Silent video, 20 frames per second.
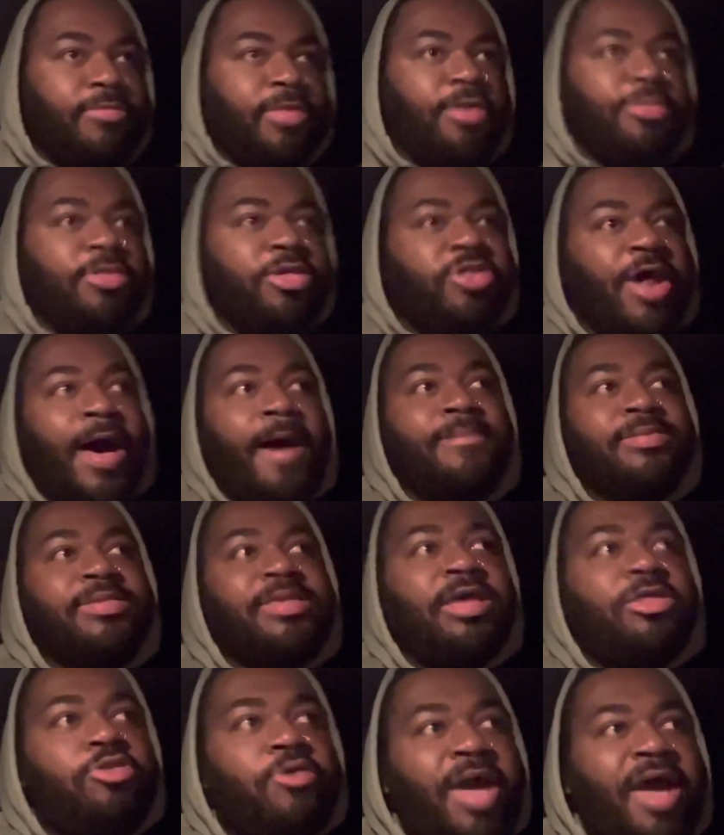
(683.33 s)
The job
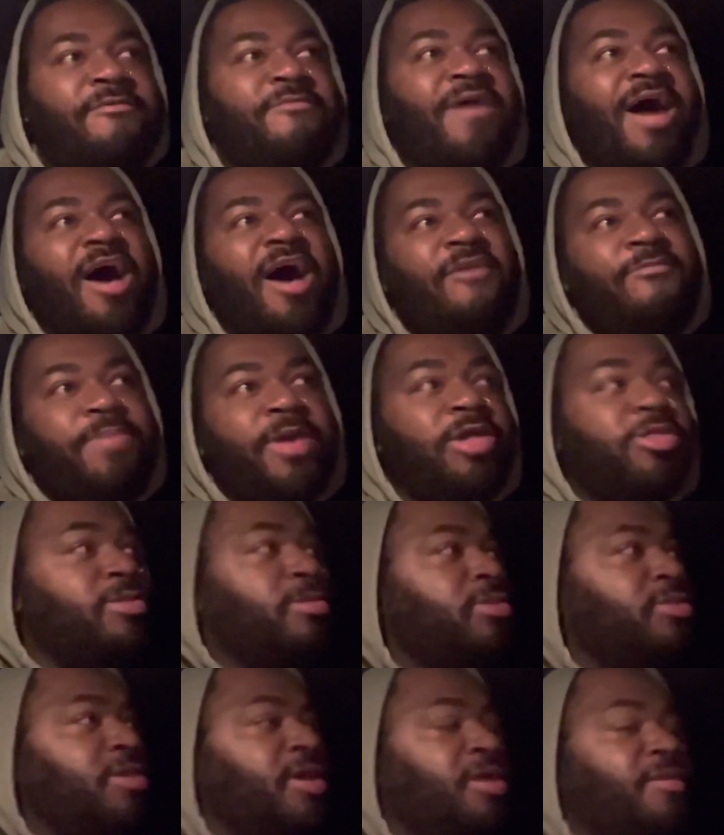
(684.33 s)
says you have five
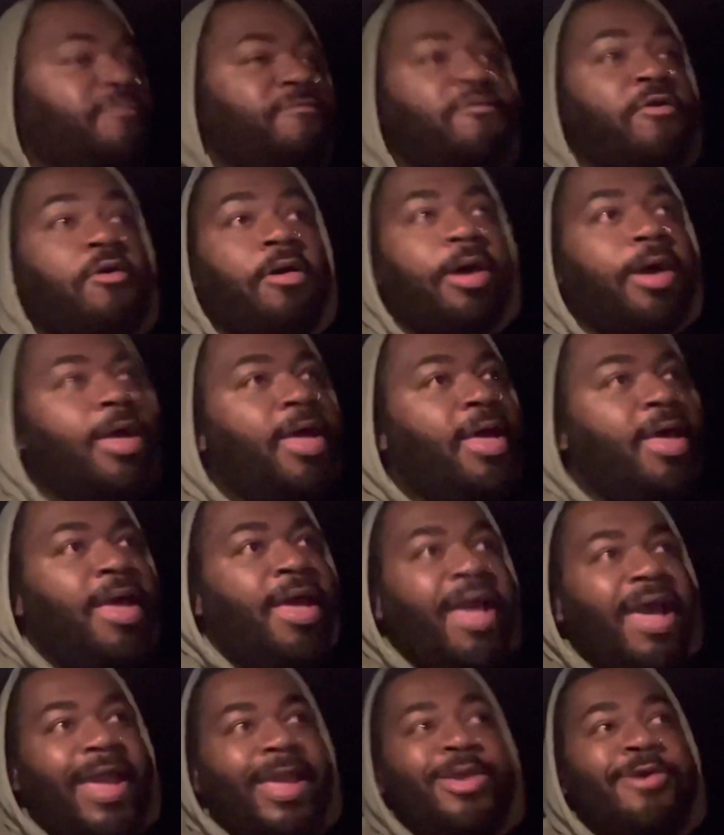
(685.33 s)
patients instead of four,
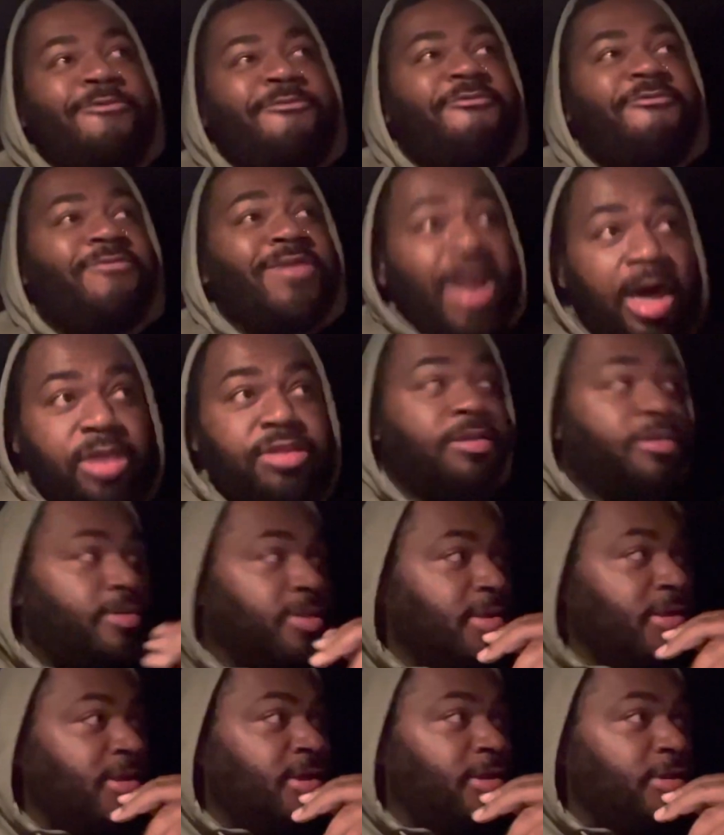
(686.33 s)
and you flustered.
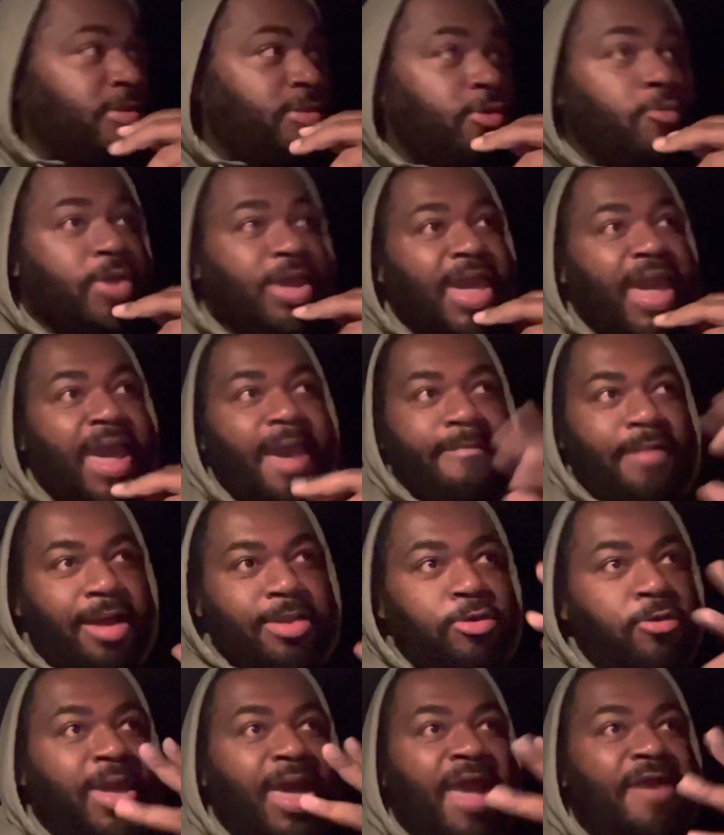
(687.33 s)
You can't,
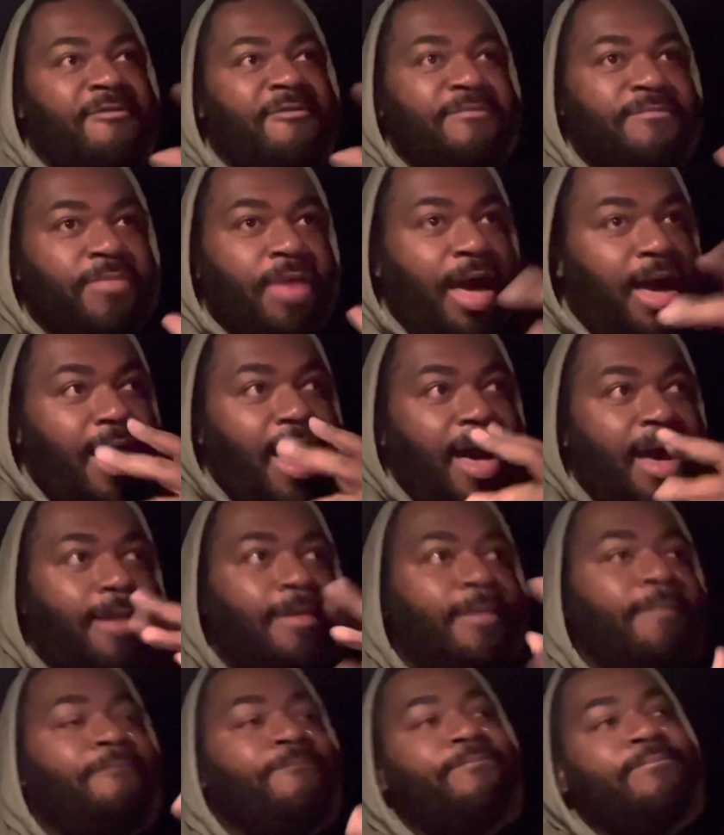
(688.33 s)
you can't, uh,
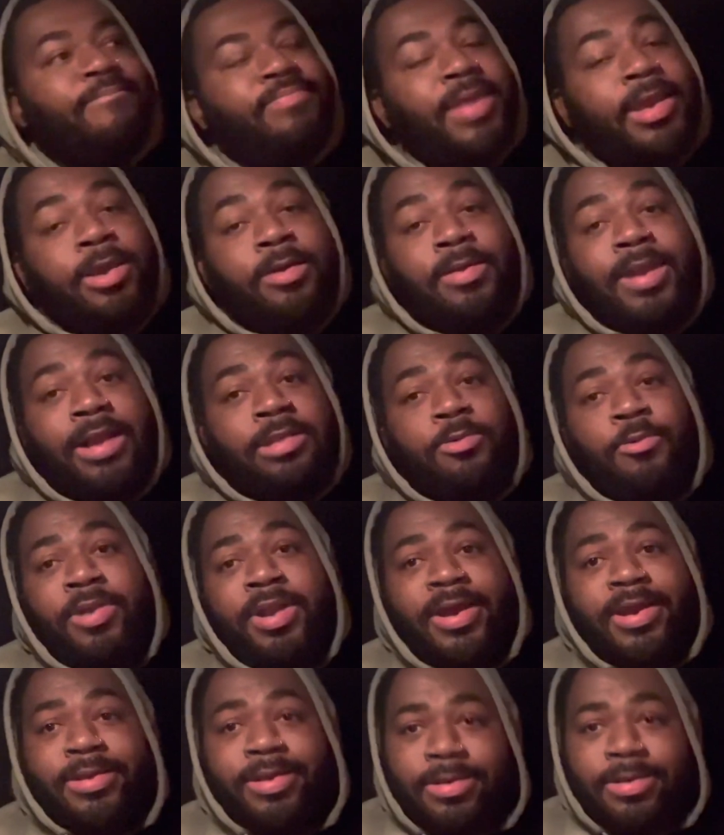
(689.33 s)
then you're not the one
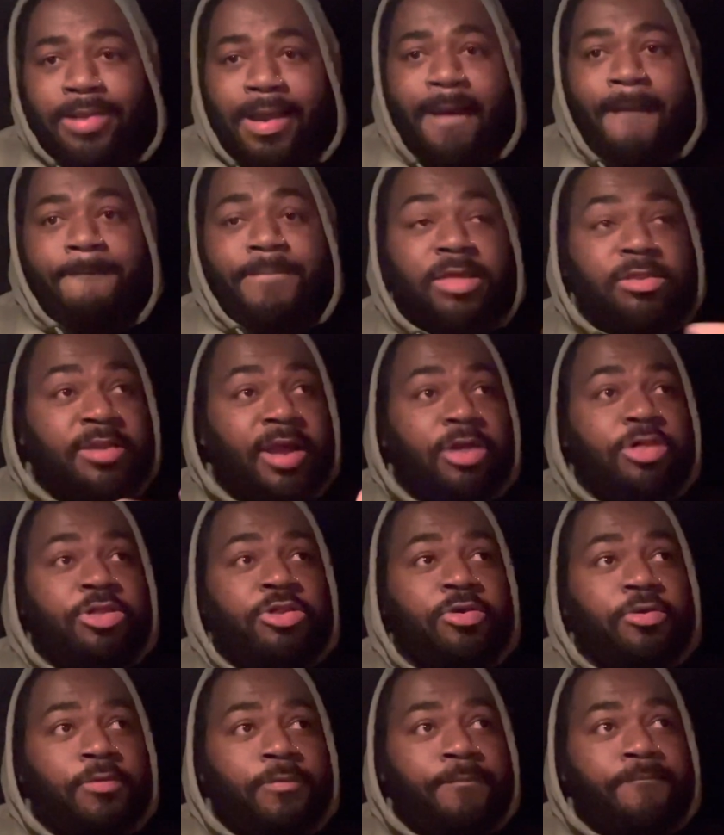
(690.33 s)
that can adapt. That's not
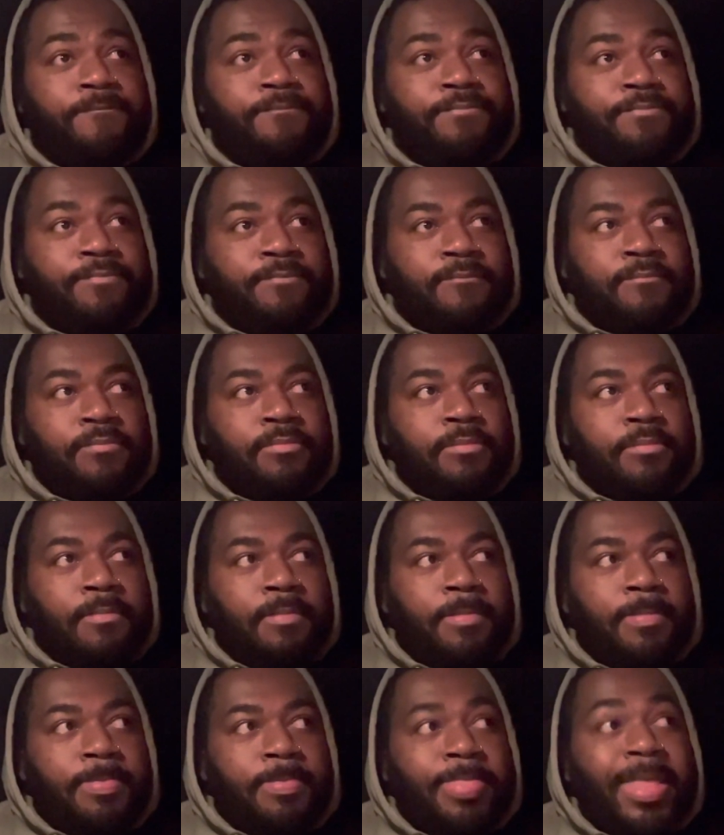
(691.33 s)
you.
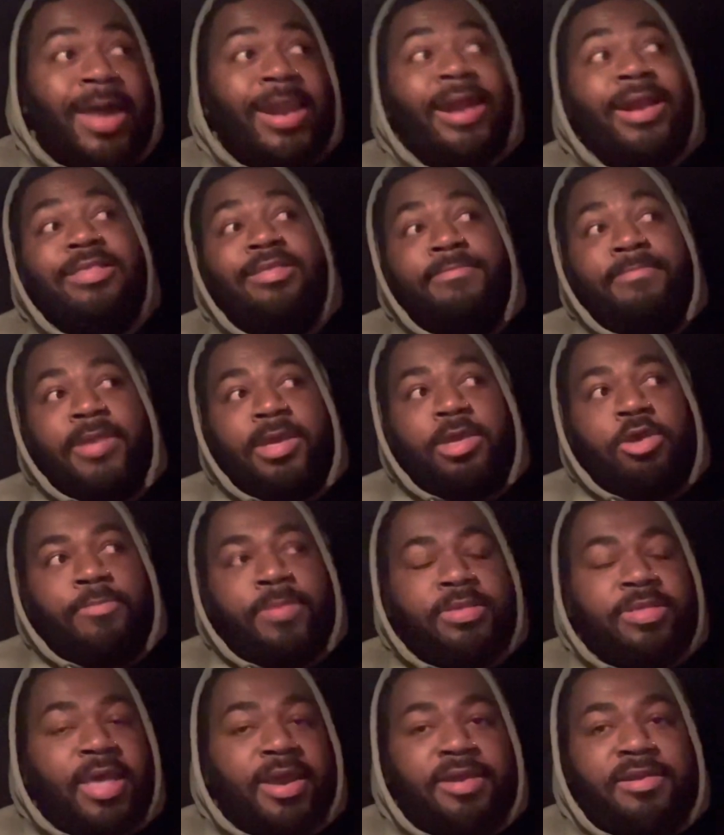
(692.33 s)
Now, that doesn't mean you
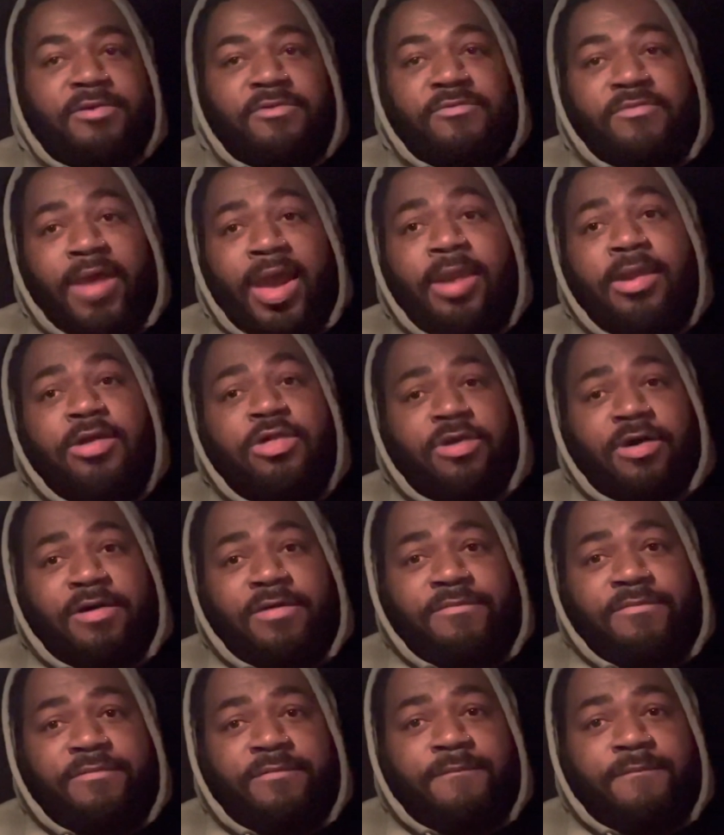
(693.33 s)
be taken advantage of.